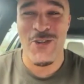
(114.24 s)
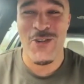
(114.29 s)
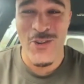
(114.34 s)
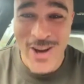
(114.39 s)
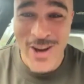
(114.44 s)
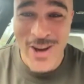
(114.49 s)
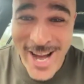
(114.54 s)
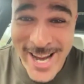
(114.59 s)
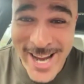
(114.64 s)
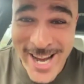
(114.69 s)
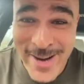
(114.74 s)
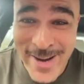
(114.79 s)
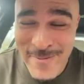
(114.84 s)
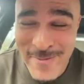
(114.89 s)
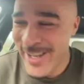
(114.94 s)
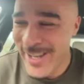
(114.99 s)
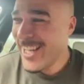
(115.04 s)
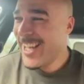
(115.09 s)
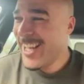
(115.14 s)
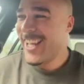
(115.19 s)
Prime,
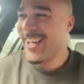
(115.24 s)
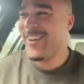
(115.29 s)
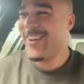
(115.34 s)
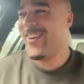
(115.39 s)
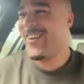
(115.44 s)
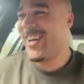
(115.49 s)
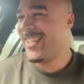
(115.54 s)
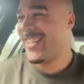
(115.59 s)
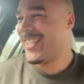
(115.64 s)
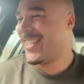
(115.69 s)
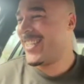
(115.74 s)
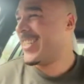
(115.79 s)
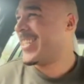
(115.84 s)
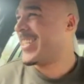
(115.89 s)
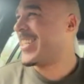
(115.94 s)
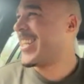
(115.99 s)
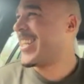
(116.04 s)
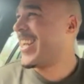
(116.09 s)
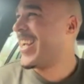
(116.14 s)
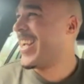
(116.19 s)
it wasn't.
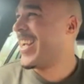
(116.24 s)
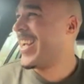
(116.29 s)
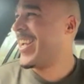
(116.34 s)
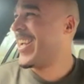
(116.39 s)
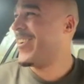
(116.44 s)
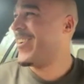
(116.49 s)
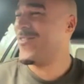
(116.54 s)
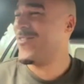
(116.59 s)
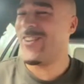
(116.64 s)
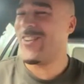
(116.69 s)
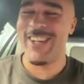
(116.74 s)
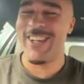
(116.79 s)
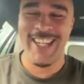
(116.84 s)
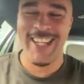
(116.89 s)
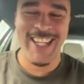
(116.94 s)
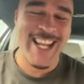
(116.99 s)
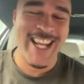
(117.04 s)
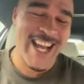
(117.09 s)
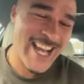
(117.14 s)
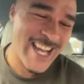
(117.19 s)
I'm
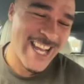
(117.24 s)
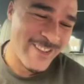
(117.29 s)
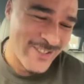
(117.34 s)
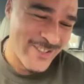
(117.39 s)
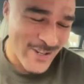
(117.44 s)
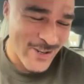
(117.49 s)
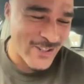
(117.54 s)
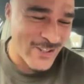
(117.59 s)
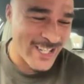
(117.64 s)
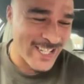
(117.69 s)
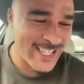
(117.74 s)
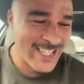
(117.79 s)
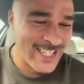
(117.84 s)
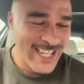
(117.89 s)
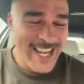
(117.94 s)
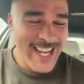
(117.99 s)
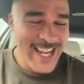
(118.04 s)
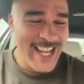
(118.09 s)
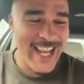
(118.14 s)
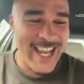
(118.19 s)
joking.
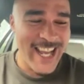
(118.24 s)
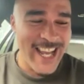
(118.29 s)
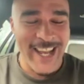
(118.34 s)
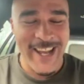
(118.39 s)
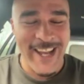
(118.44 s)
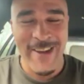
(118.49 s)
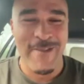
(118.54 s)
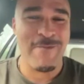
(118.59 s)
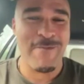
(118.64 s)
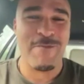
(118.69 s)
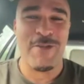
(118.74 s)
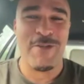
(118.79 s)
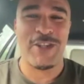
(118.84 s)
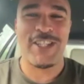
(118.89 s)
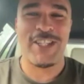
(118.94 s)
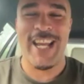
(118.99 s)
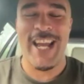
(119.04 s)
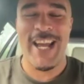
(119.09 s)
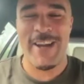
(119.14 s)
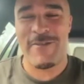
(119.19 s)

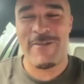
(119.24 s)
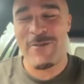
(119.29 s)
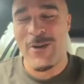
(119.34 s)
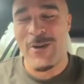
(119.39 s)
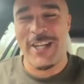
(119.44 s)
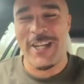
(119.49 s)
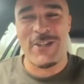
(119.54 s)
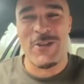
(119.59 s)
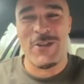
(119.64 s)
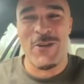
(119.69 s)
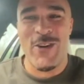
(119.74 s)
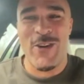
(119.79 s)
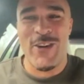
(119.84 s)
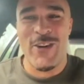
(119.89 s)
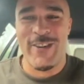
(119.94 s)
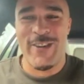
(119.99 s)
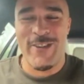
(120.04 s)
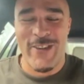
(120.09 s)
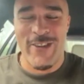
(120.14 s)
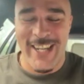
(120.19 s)
What a
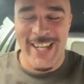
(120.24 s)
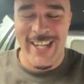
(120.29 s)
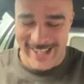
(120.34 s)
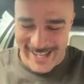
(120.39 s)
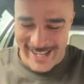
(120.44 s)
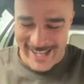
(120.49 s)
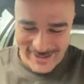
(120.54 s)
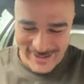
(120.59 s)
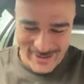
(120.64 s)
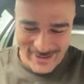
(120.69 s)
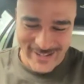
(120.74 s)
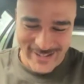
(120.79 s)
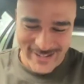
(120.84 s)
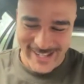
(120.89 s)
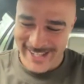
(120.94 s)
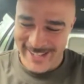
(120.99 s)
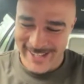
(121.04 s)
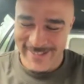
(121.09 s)
tour! What a tour!